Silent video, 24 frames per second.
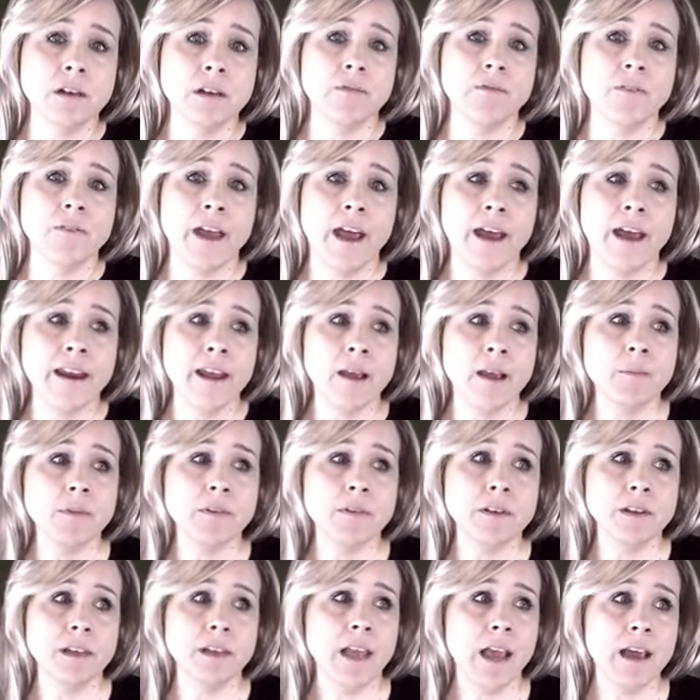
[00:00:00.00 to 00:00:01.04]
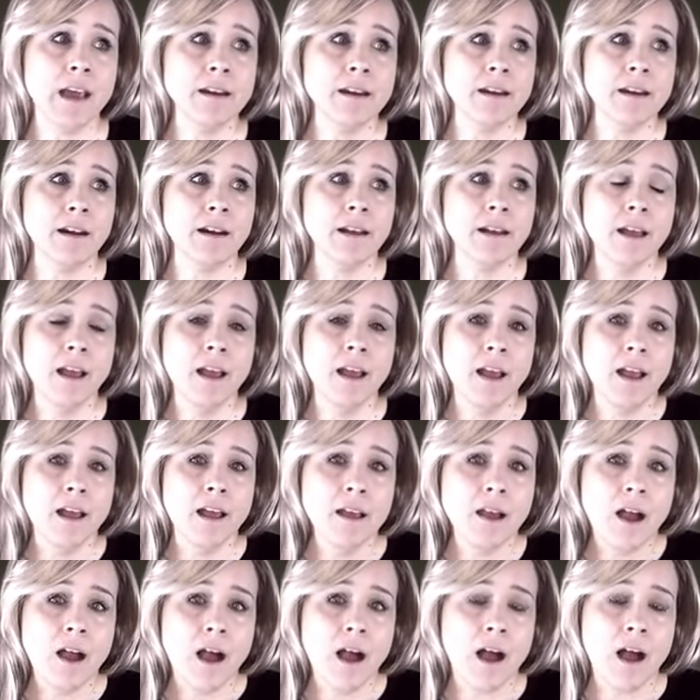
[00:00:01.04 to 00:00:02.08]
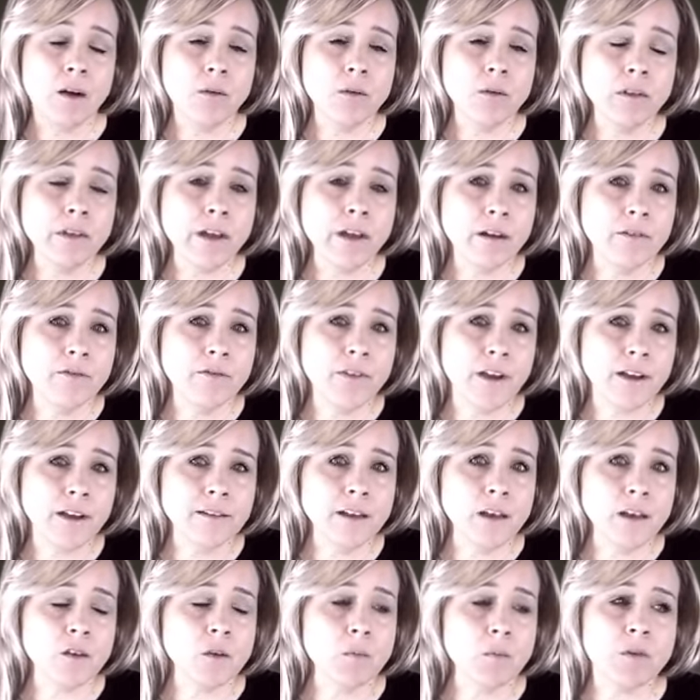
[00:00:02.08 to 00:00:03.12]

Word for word: if that happens in Canada, how will that affect us?